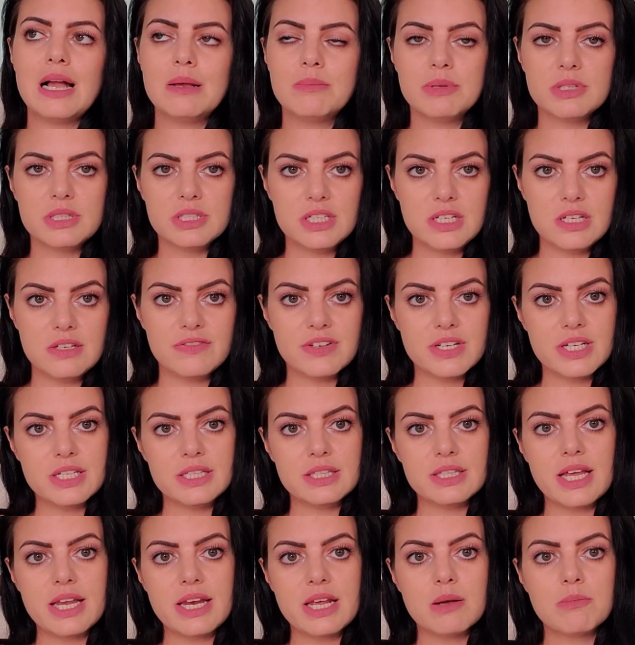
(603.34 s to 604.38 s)
I believe
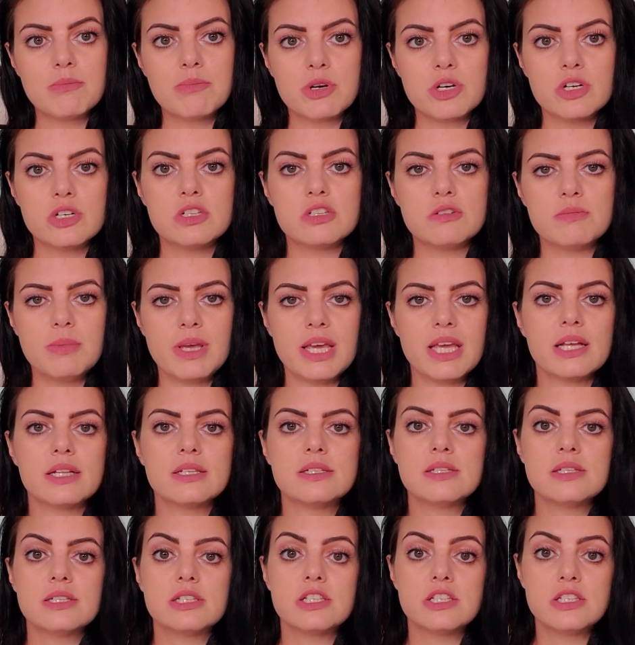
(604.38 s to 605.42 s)
in letting birds make
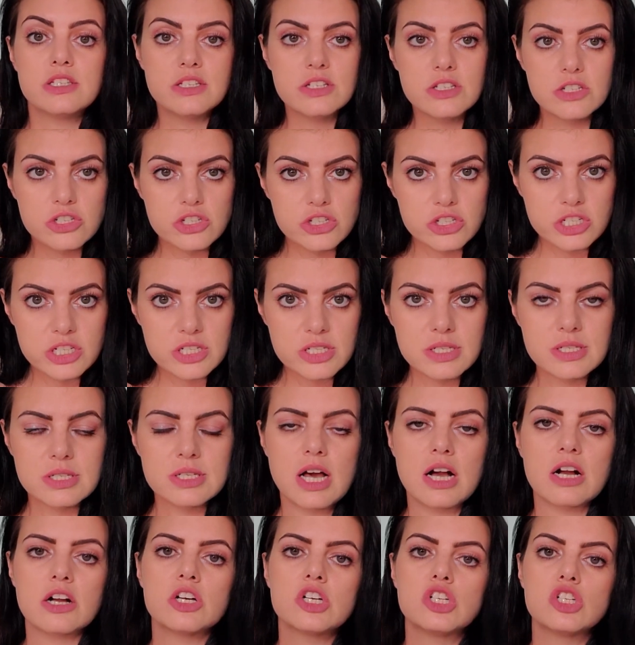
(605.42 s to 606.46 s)
decisions,
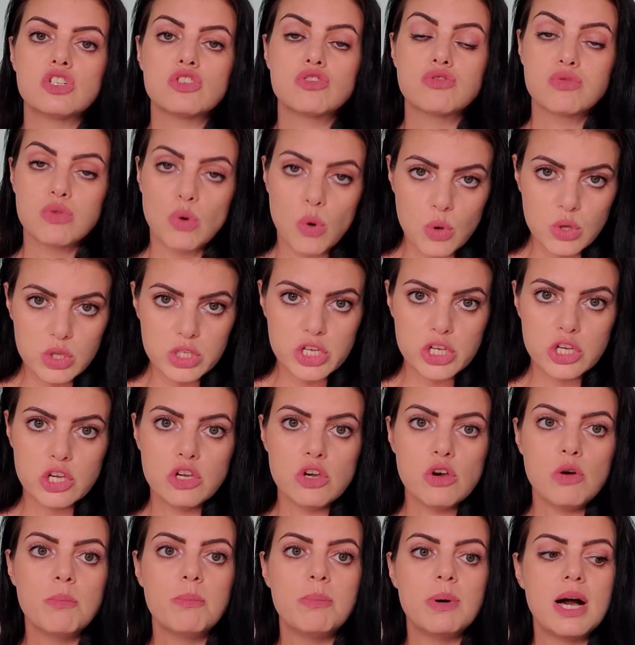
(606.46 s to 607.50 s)
not controlling
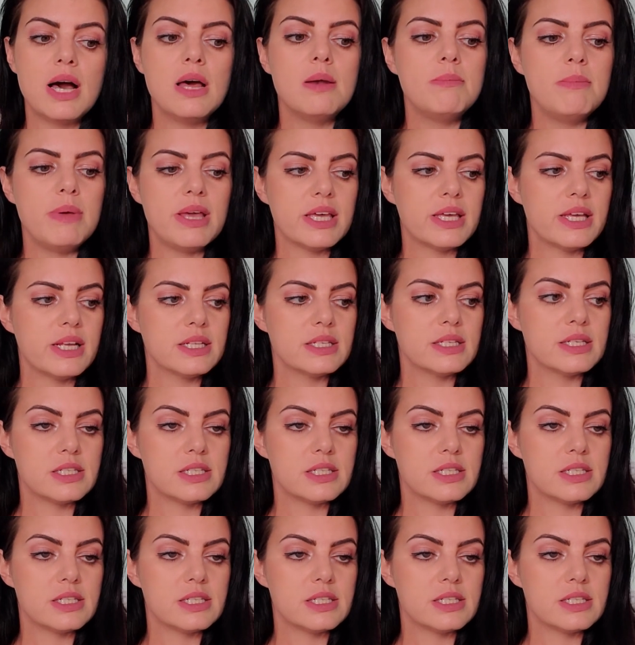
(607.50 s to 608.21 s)
you, but making